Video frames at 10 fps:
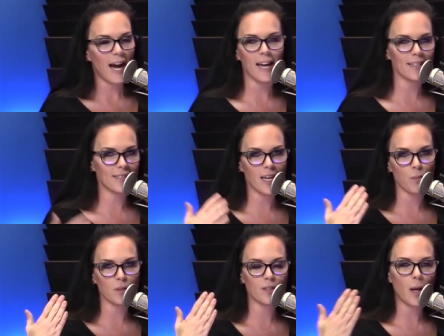I see
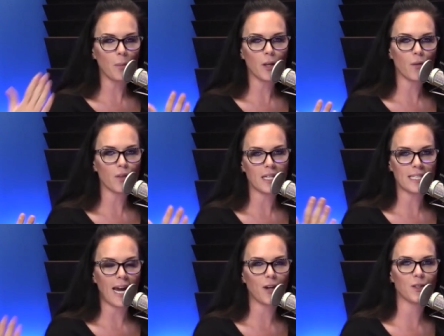I'm stumbling over the
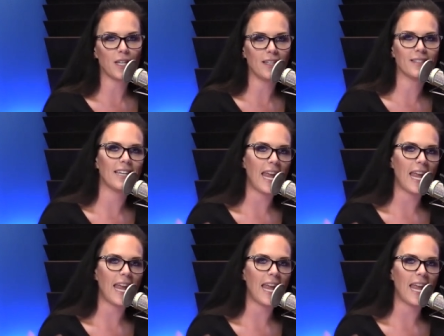entire sentence